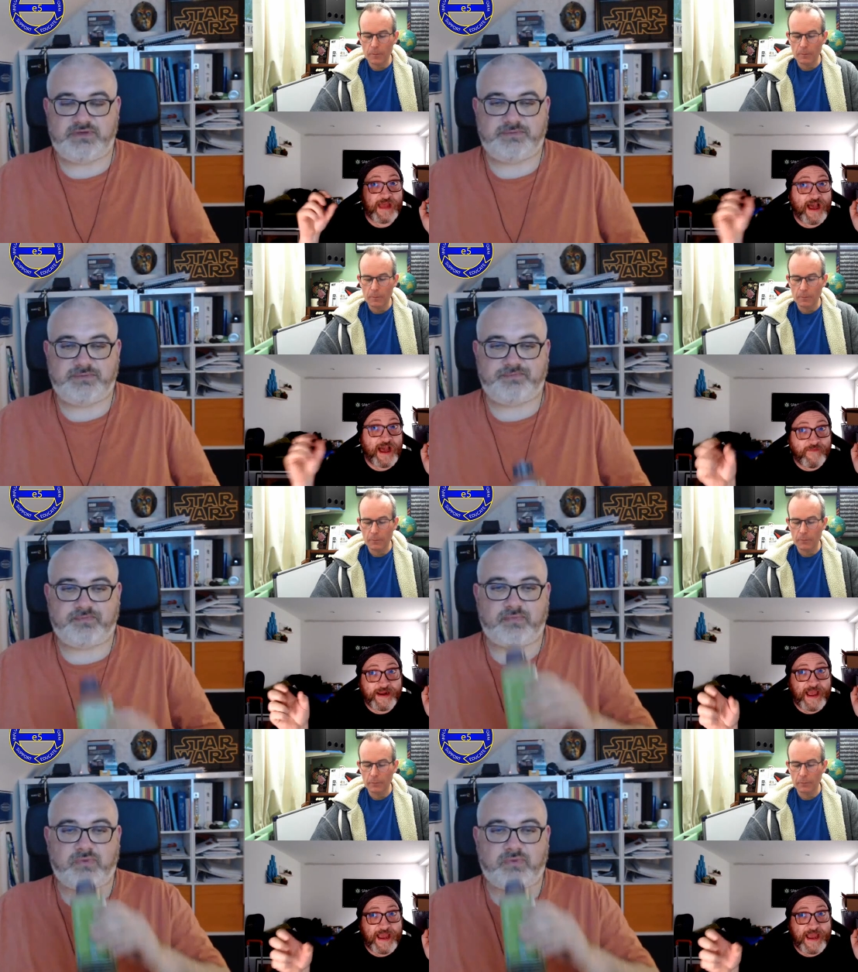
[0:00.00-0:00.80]
Speaker 1: With it
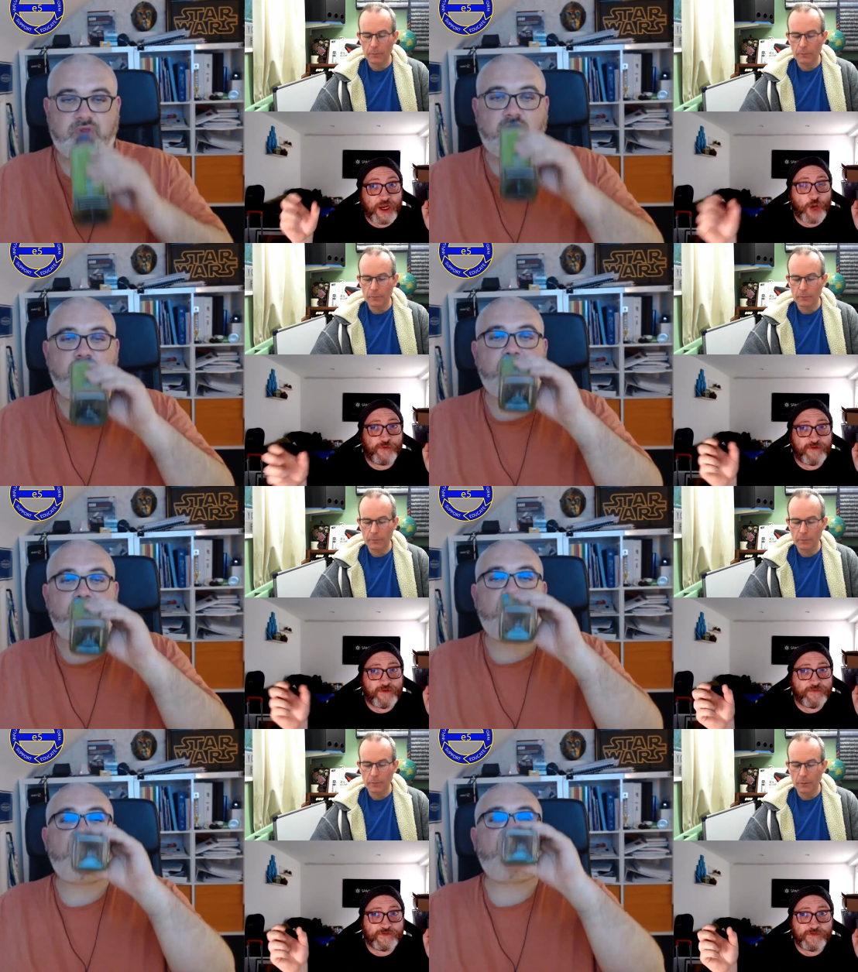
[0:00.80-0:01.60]
having a
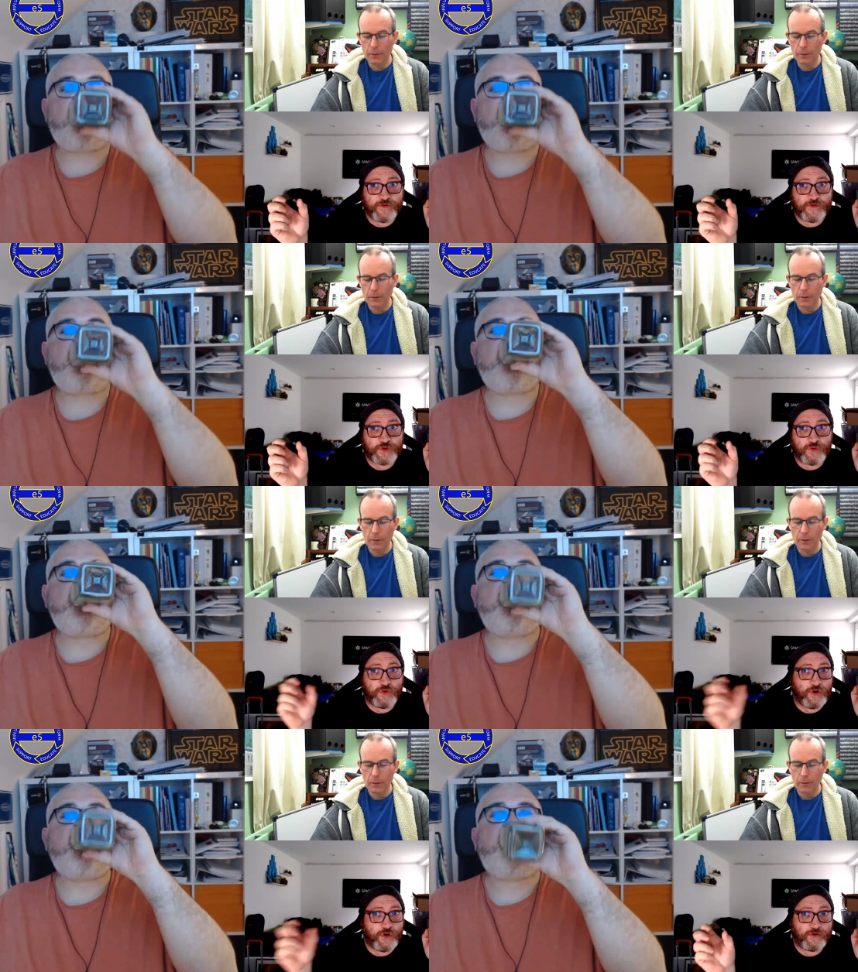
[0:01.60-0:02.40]
common reference of
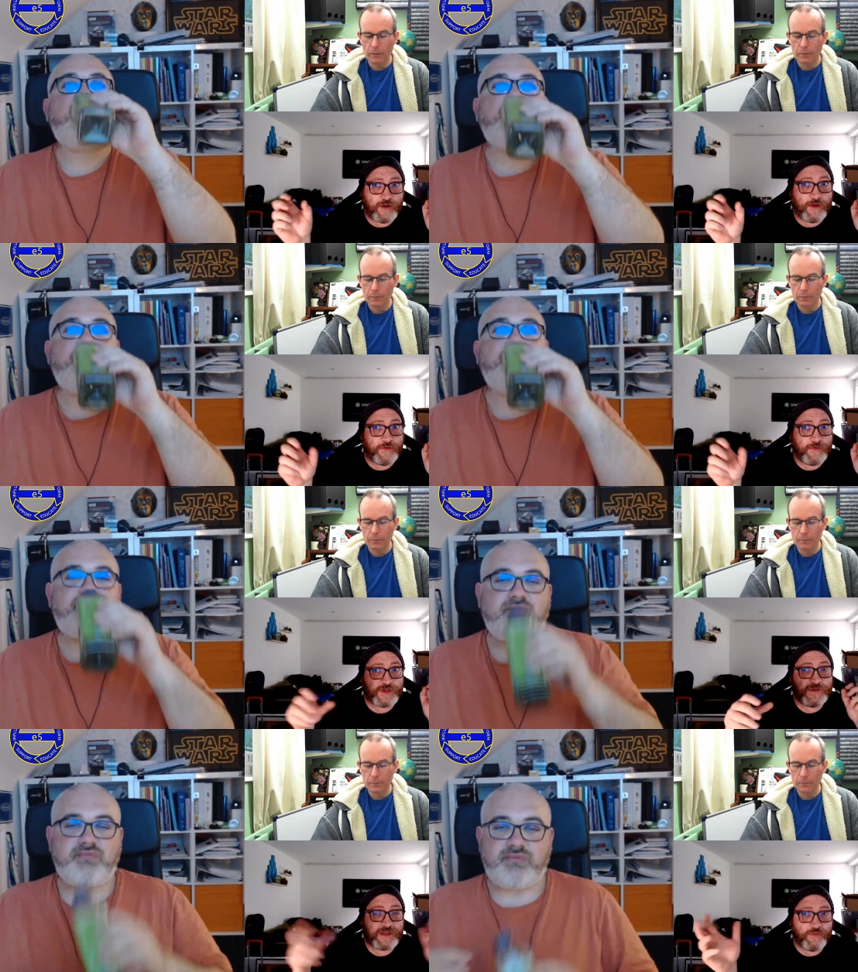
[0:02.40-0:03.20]
neutral or not now
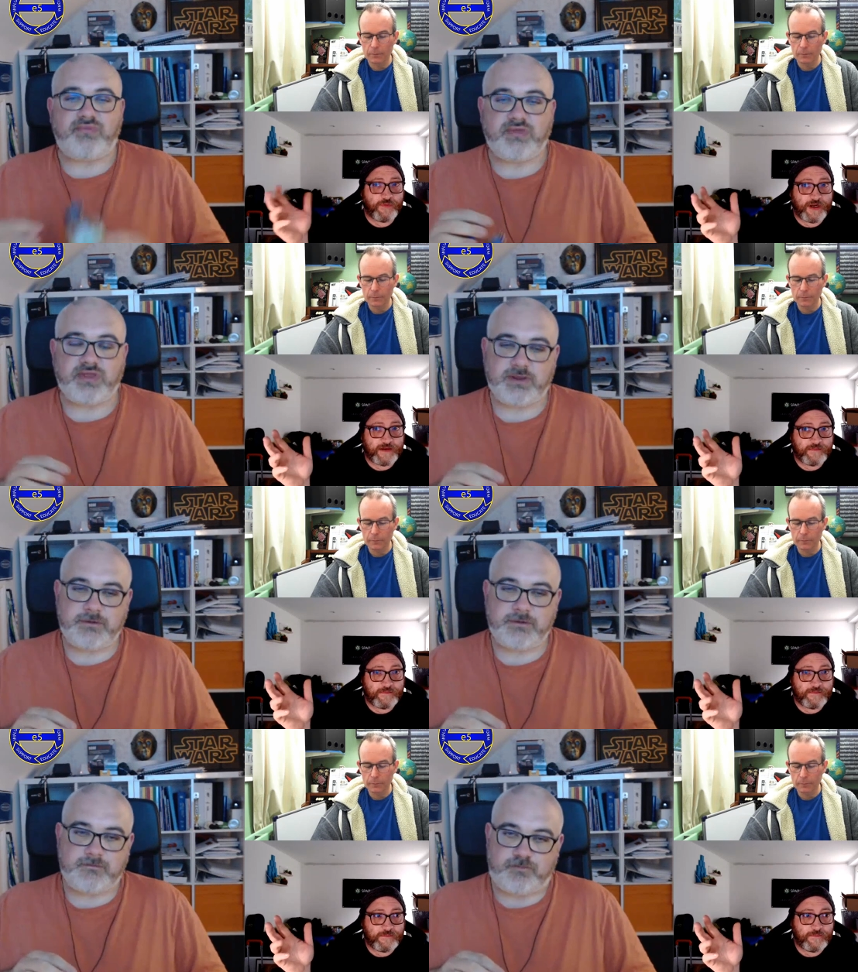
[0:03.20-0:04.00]
that it's been
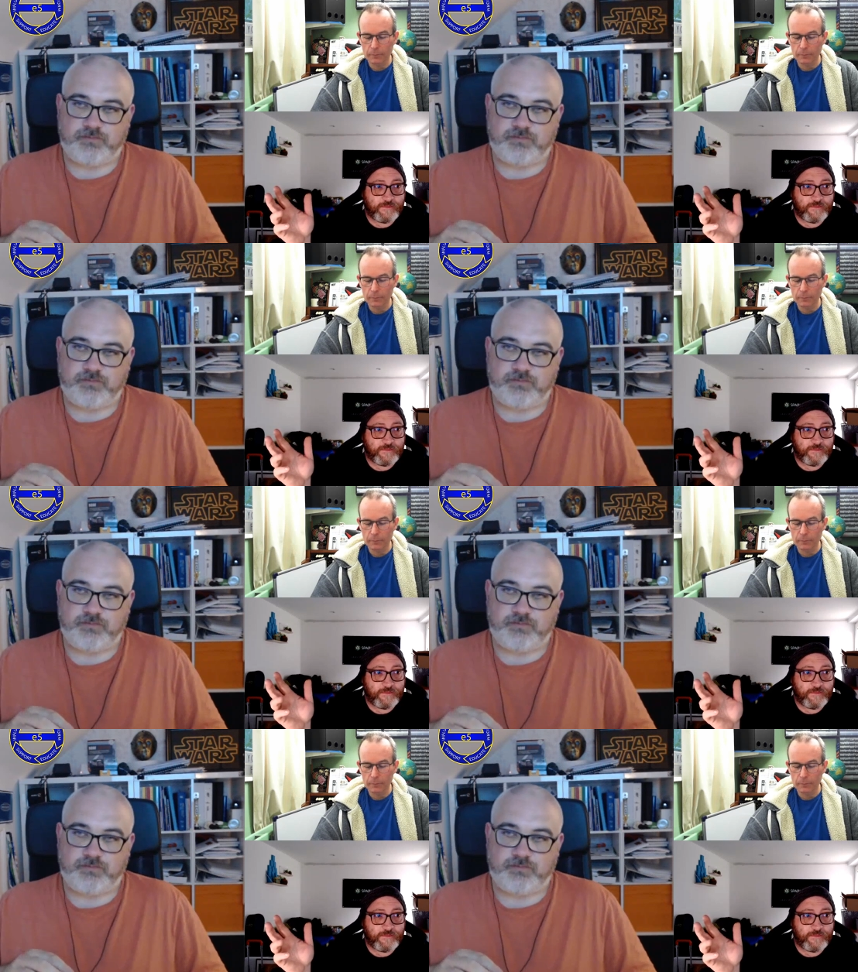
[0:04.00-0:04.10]
separated.